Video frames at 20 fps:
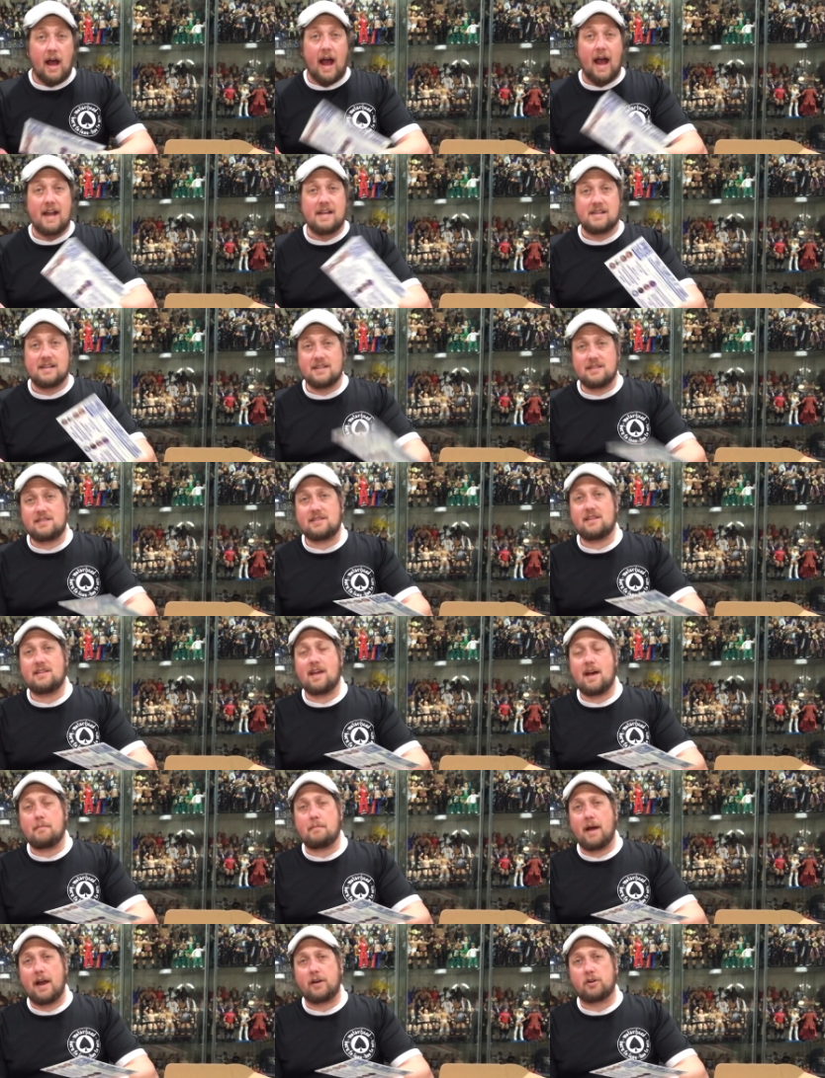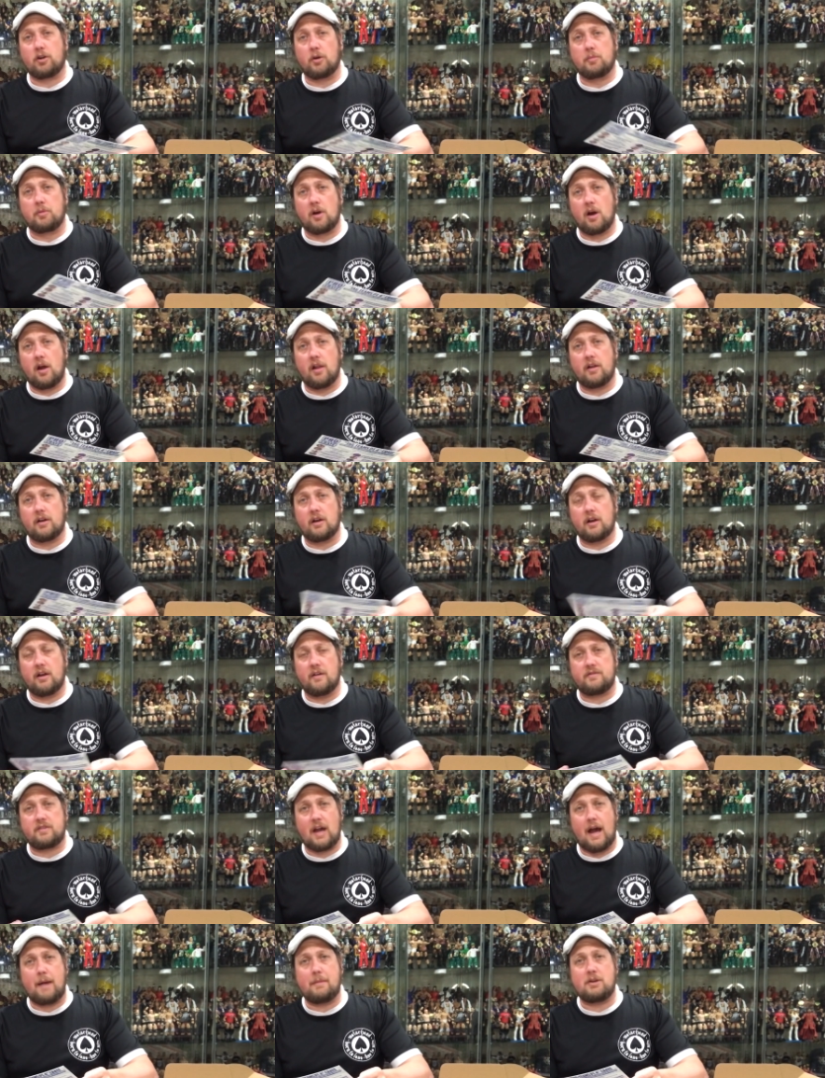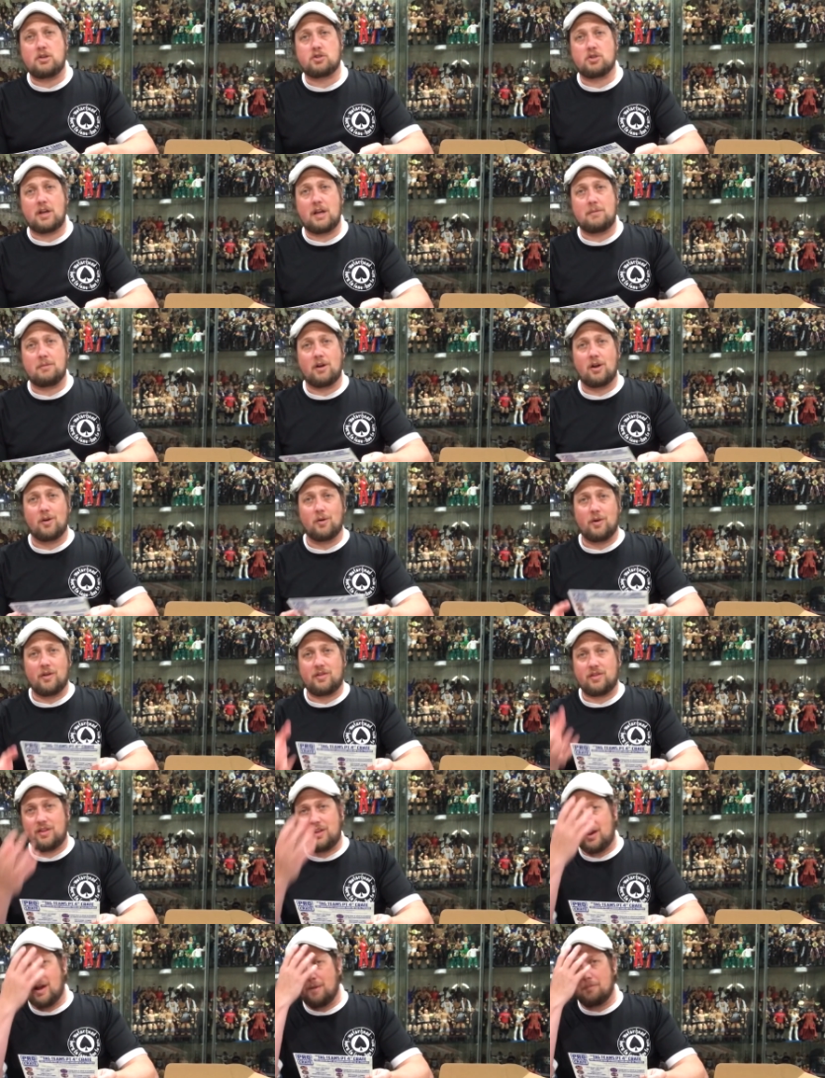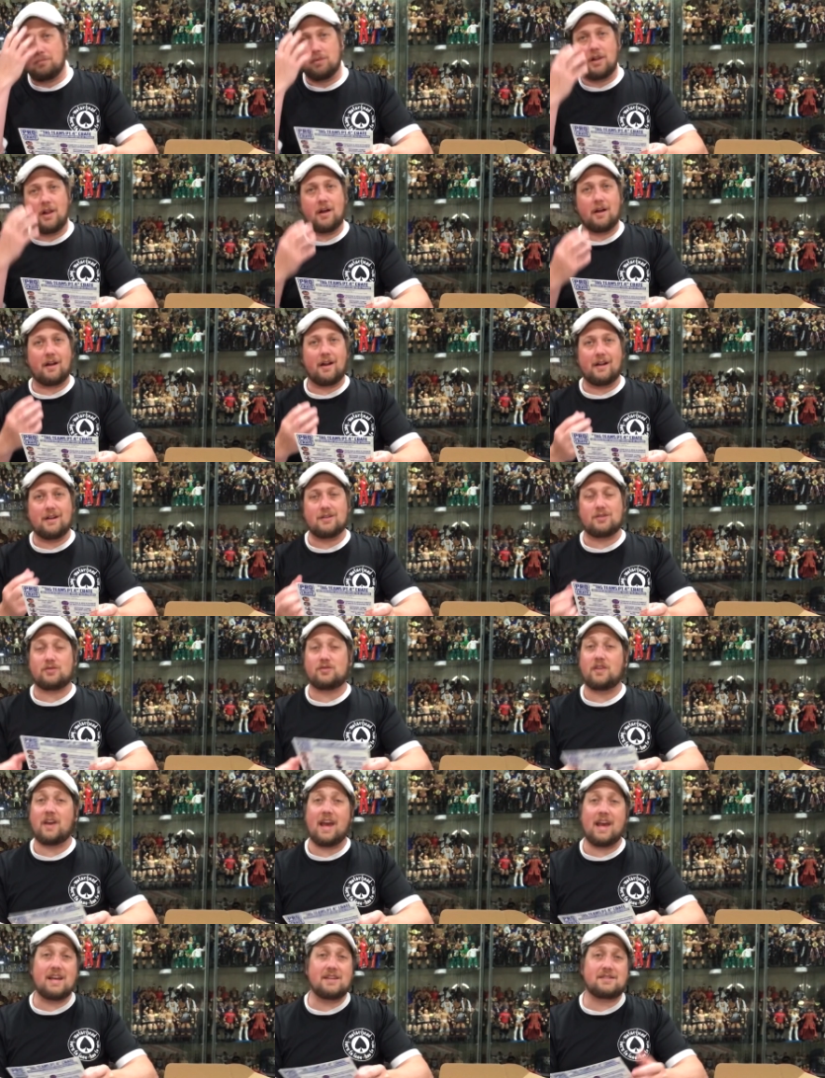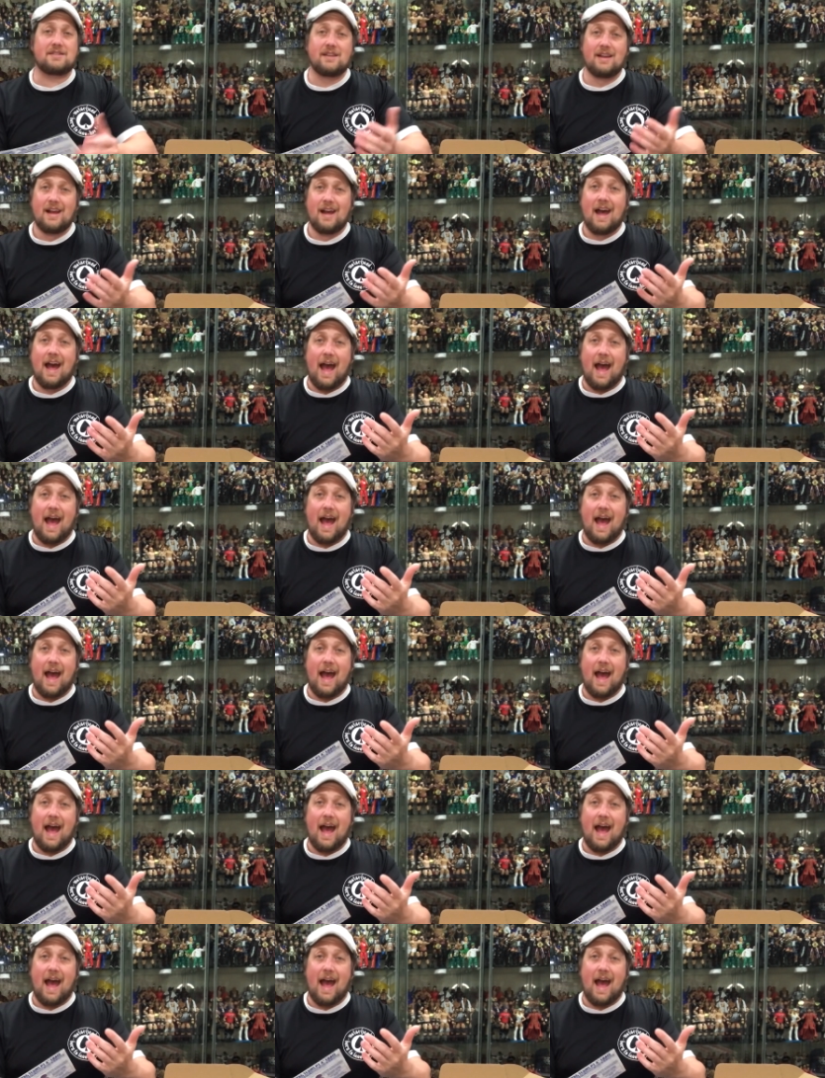I did see that micro brawler of Tommy Dreamer with the blood on his face.